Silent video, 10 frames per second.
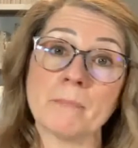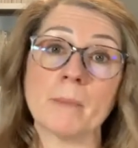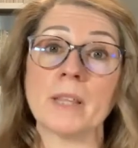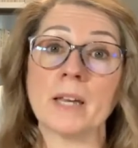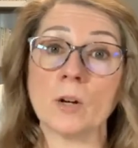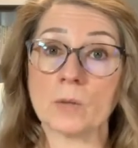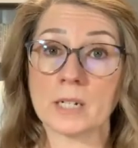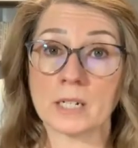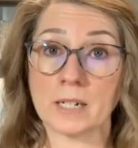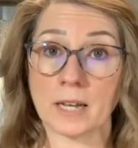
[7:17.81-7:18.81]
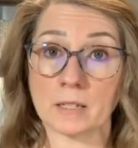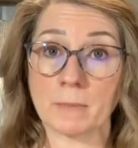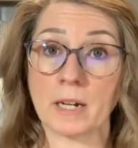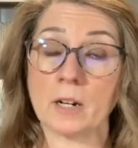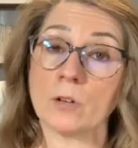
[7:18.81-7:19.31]
Maybe they don't need to take as
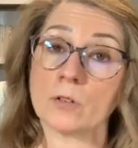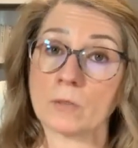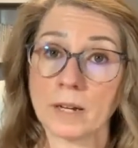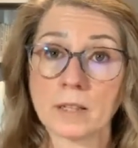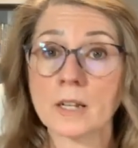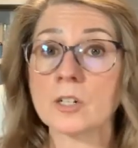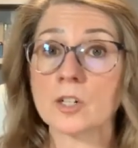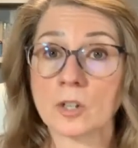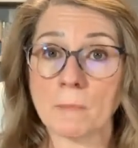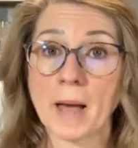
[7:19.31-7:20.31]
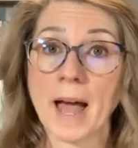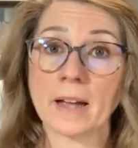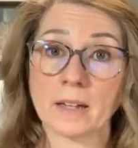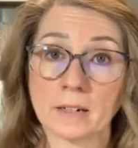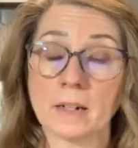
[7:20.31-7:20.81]
many notes, right? They can just go
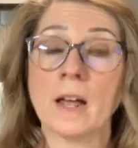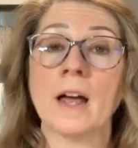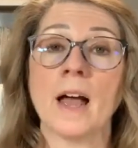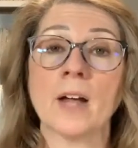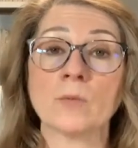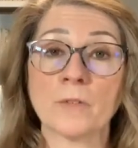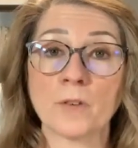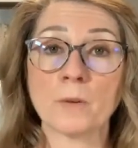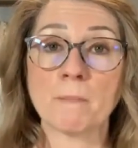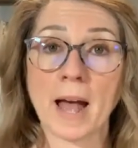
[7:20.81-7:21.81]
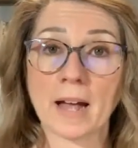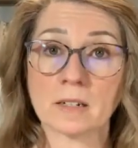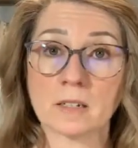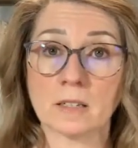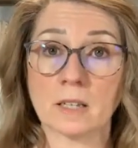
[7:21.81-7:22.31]
back and refer
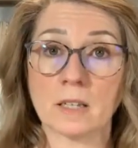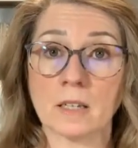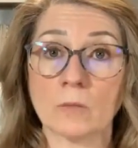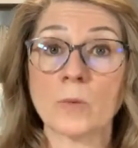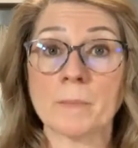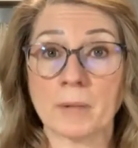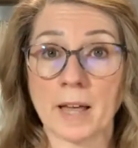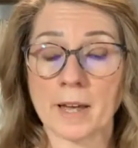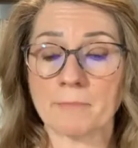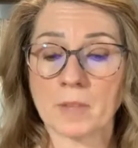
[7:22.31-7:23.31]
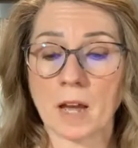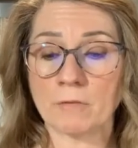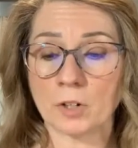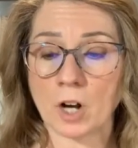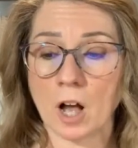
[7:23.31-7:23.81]
back to the replay of
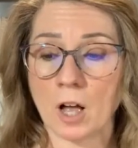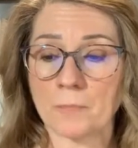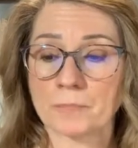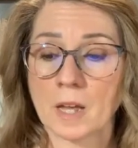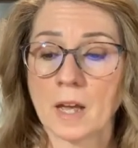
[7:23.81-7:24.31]
your call.